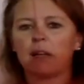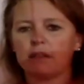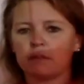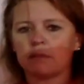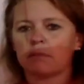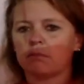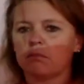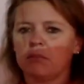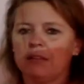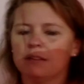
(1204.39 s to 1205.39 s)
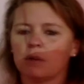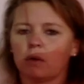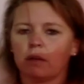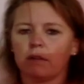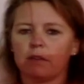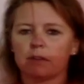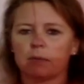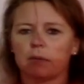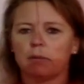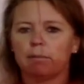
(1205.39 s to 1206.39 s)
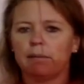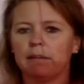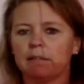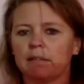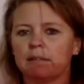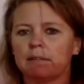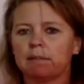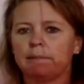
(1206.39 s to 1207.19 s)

That's totally feasible. Makes sense.